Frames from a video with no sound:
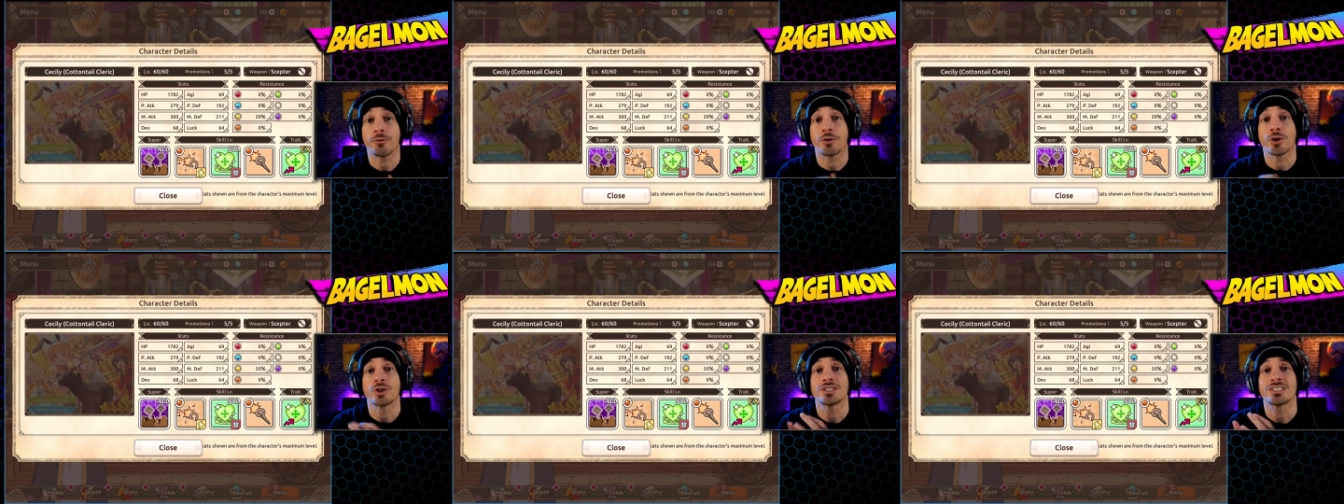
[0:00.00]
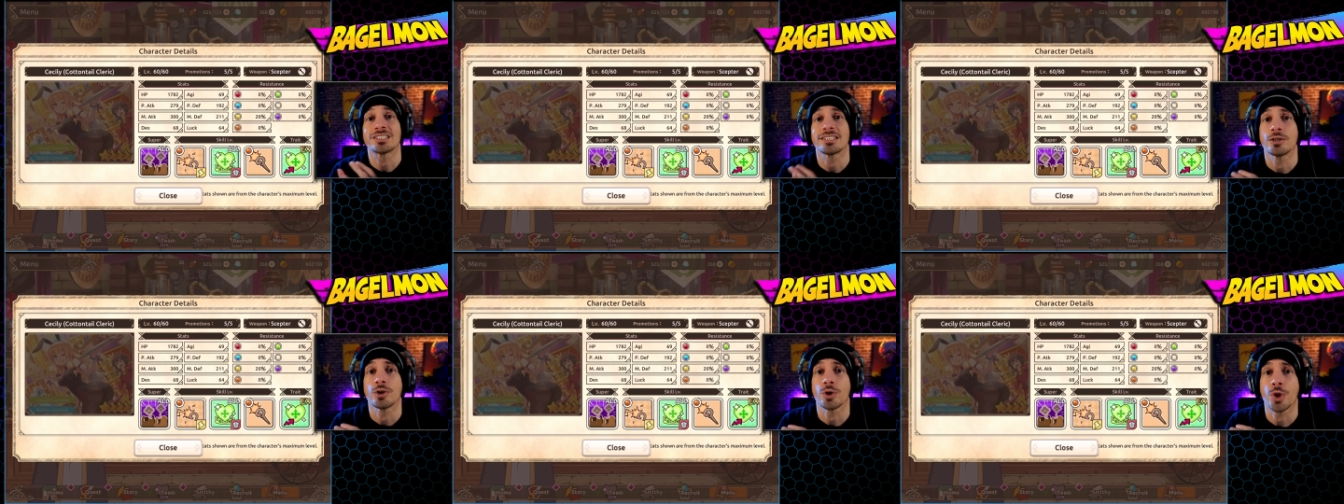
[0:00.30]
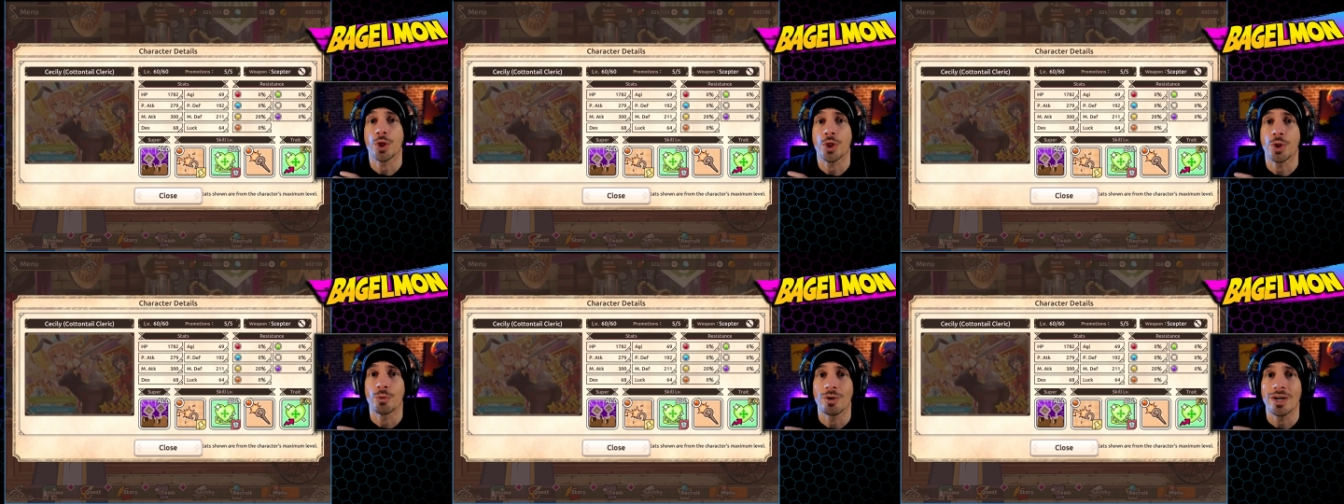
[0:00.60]
Her skill
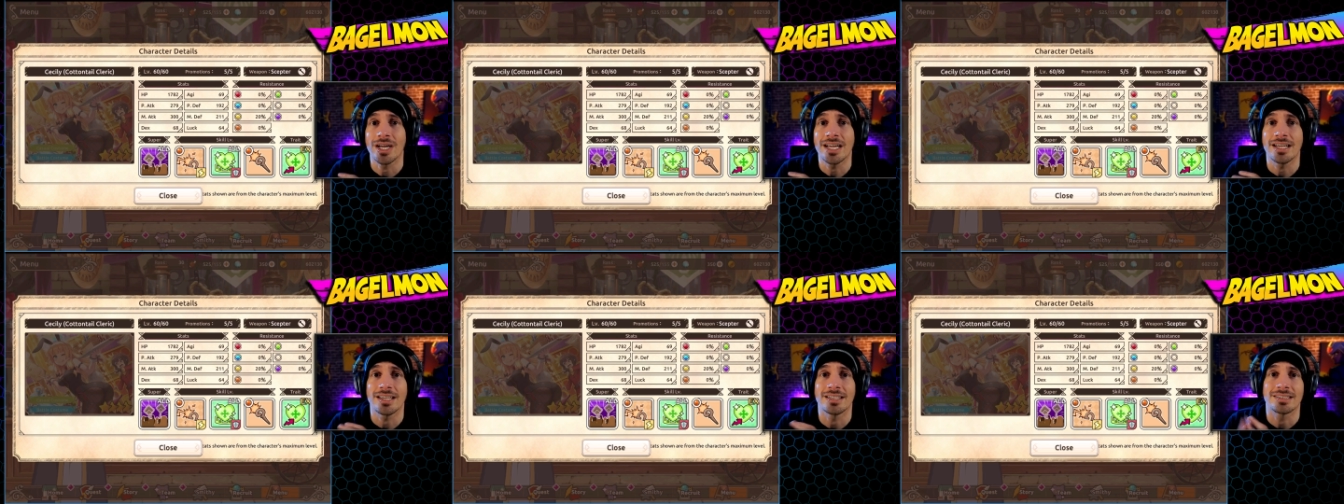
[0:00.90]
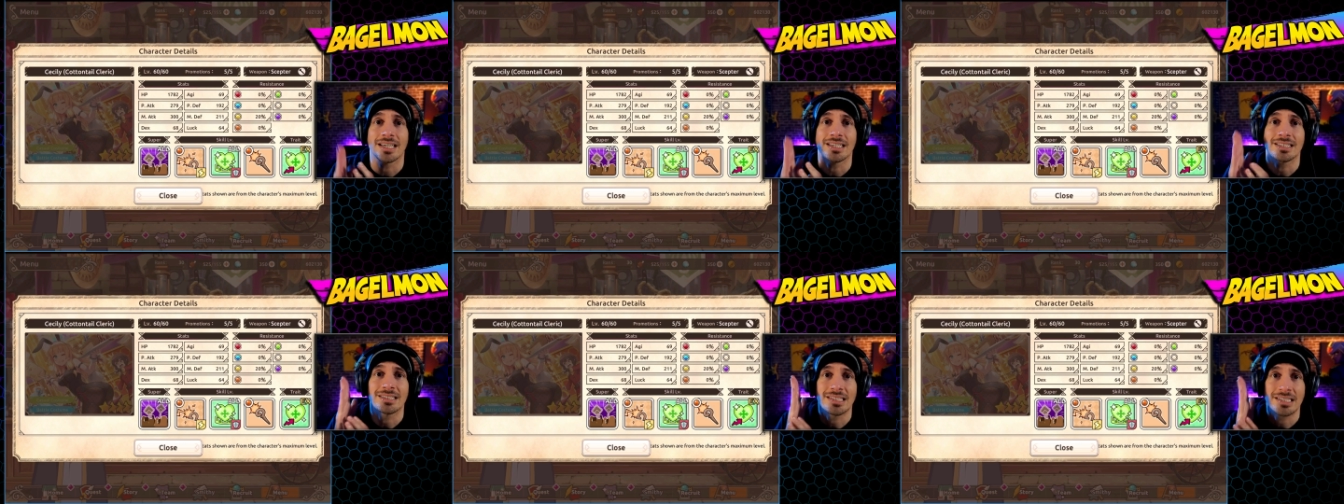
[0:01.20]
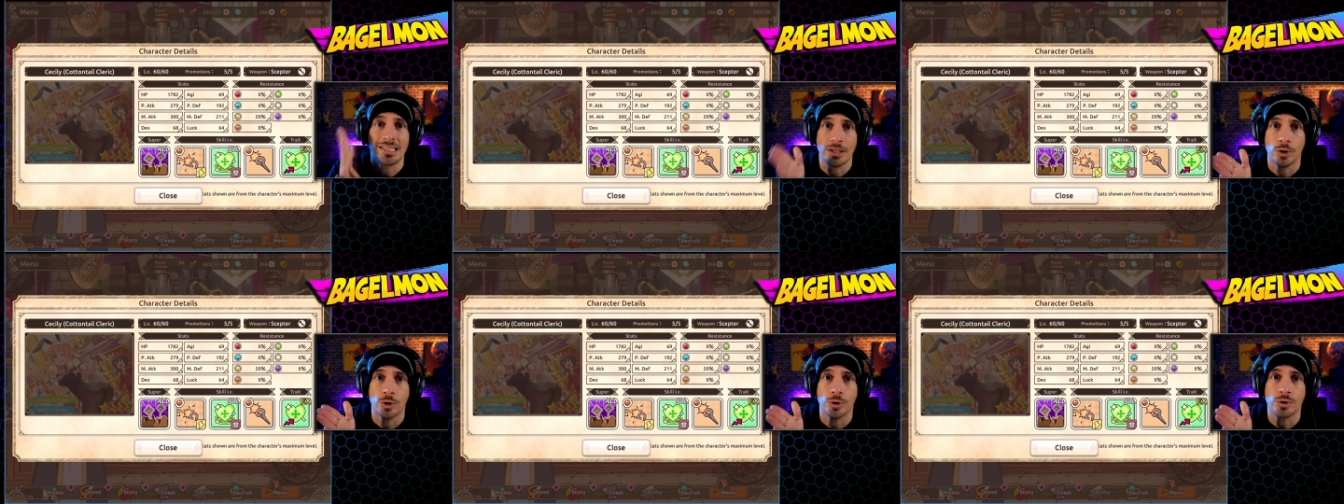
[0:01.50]
3 is a
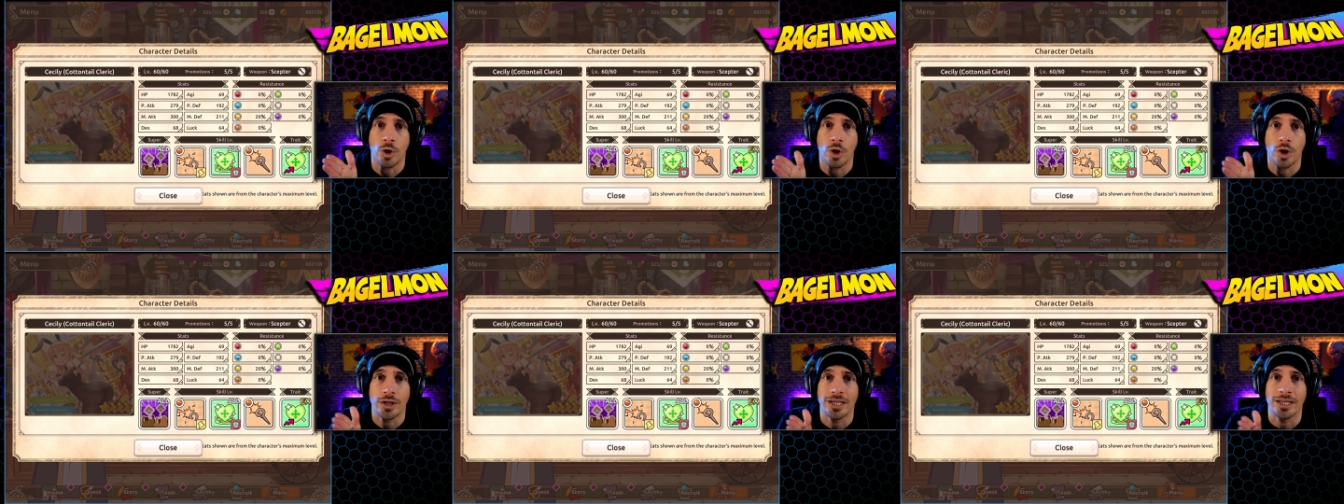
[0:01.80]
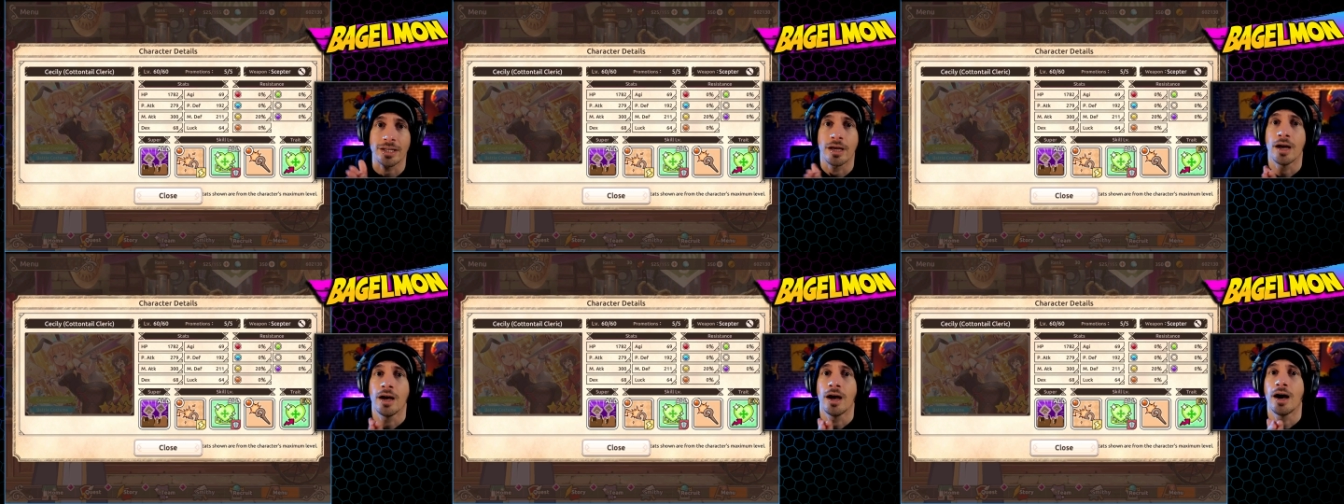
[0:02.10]
single target